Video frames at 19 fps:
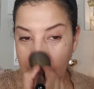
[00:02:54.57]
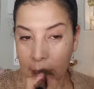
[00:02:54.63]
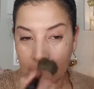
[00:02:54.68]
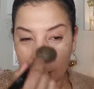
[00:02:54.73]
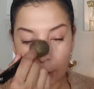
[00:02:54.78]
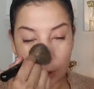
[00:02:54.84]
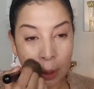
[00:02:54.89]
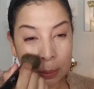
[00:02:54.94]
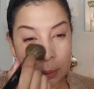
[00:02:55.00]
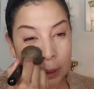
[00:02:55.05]

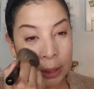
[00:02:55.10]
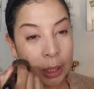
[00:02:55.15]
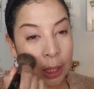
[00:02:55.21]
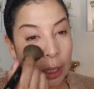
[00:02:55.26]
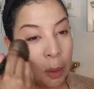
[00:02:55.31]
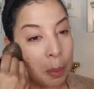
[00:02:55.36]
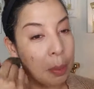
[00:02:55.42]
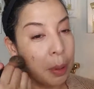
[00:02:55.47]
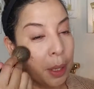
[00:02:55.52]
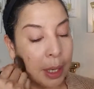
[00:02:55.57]
So I'm just going to
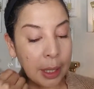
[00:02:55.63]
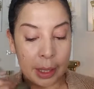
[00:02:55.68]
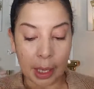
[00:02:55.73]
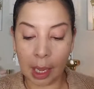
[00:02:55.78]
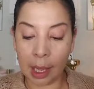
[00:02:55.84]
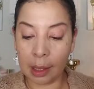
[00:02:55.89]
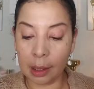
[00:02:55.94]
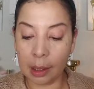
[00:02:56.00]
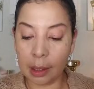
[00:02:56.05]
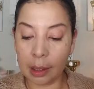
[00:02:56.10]
put
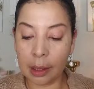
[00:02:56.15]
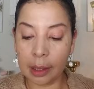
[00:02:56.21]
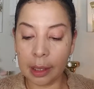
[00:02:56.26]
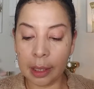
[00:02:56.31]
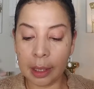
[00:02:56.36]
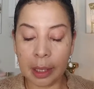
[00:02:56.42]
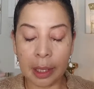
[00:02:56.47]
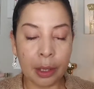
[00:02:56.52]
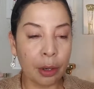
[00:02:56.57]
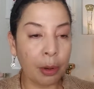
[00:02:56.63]
a
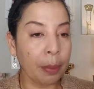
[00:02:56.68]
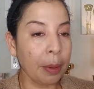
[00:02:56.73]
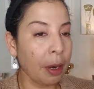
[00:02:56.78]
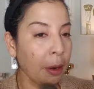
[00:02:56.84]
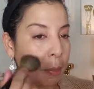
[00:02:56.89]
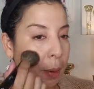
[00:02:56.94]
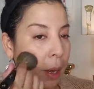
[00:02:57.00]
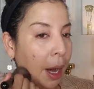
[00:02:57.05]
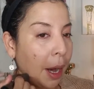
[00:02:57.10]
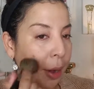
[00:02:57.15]
little bit
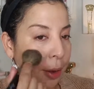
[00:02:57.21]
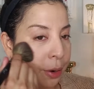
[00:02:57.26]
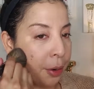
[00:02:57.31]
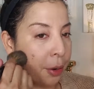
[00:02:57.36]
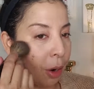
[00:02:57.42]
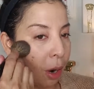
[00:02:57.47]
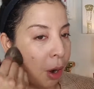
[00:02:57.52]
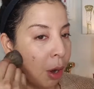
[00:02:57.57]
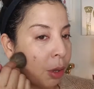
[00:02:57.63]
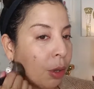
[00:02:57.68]
of powder
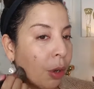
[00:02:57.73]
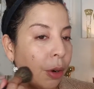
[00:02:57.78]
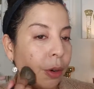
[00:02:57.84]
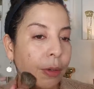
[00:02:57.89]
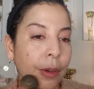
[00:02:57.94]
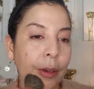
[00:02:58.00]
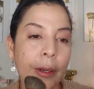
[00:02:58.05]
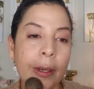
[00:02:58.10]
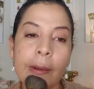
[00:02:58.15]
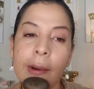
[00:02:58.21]
all
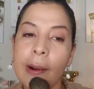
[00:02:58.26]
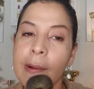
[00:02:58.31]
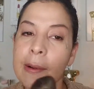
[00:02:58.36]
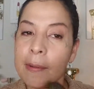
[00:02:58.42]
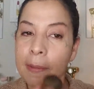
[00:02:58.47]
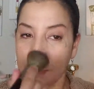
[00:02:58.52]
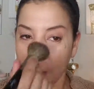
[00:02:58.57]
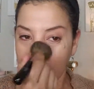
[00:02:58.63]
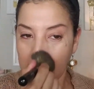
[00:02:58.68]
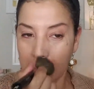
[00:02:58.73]
over.
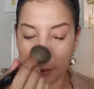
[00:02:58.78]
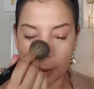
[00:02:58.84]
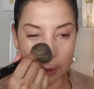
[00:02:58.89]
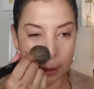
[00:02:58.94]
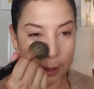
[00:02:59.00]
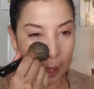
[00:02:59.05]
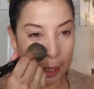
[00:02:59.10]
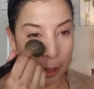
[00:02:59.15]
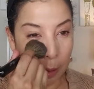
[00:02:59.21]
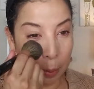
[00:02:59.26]
Just
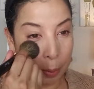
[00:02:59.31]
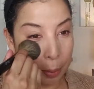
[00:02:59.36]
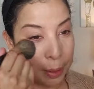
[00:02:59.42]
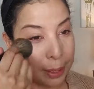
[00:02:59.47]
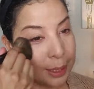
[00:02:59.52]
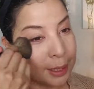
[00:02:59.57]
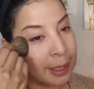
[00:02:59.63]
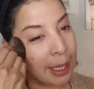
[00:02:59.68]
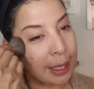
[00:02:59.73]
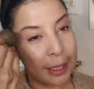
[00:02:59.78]
kind of
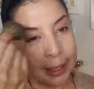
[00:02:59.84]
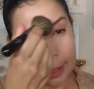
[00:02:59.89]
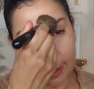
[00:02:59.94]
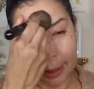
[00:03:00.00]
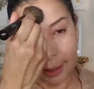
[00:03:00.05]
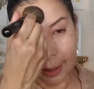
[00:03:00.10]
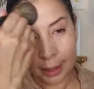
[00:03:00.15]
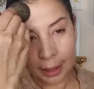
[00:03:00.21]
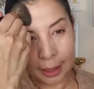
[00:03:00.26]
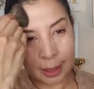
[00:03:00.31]
press that into
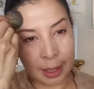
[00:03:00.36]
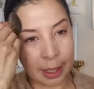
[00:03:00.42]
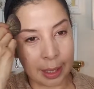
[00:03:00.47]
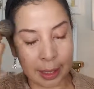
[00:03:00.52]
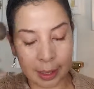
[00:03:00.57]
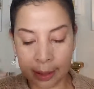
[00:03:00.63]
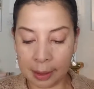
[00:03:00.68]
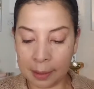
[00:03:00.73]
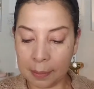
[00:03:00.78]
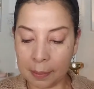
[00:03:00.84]
the
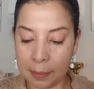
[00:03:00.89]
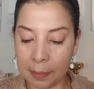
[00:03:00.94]
skin.